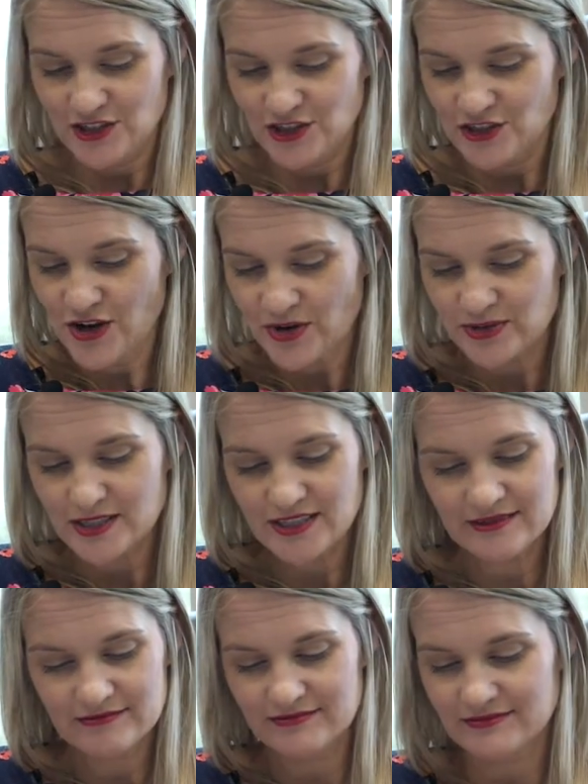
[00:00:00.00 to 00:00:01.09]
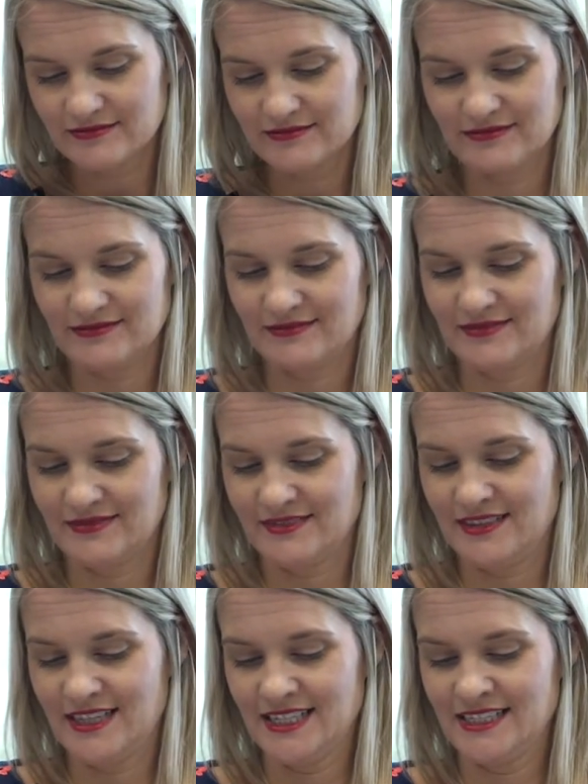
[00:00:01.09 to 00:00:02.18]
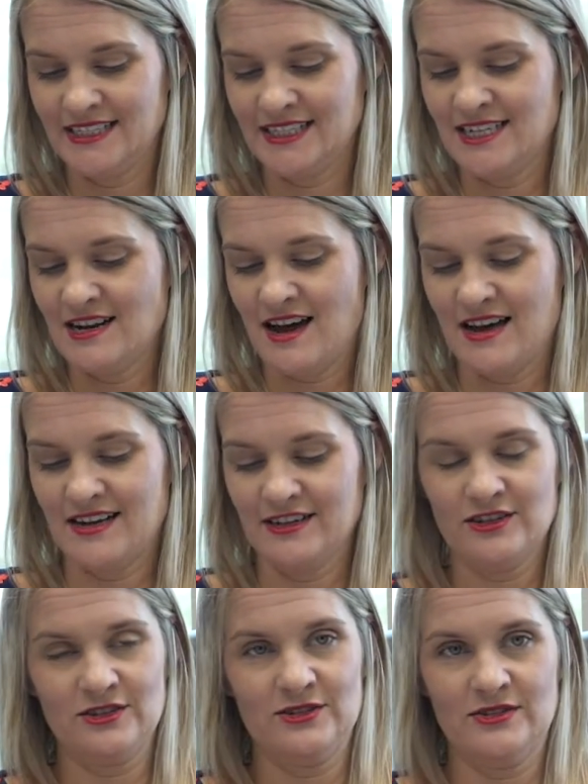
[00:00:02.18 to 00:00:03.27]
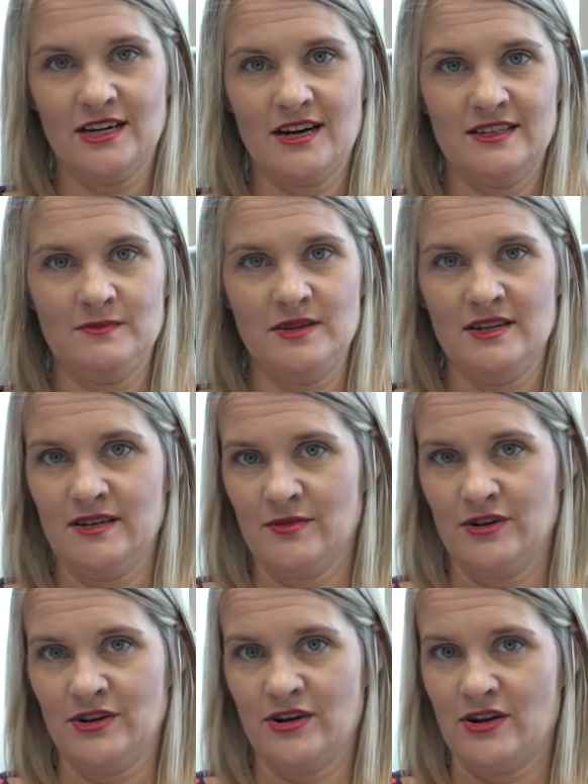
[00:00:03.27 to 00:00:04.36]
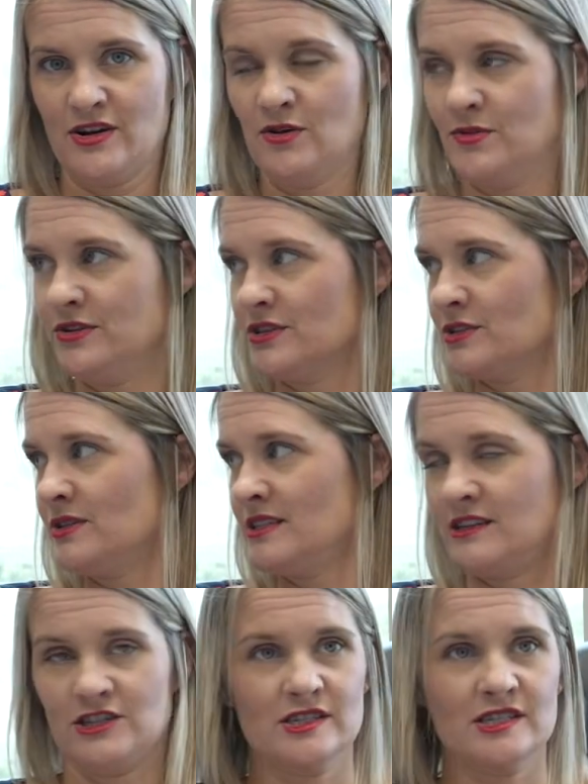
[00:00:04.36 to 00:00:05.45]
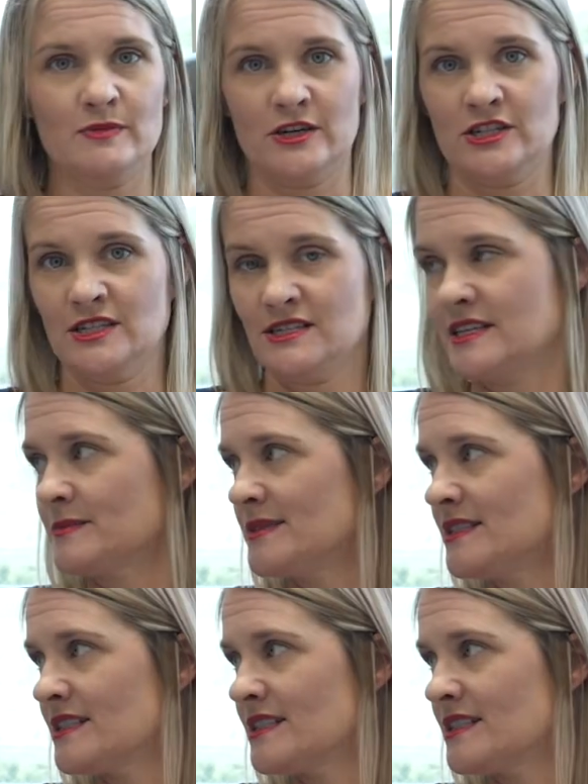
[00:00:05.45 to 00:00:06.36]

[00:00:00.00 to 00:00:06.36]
note, this does not include condominium or homeowners association special assessments.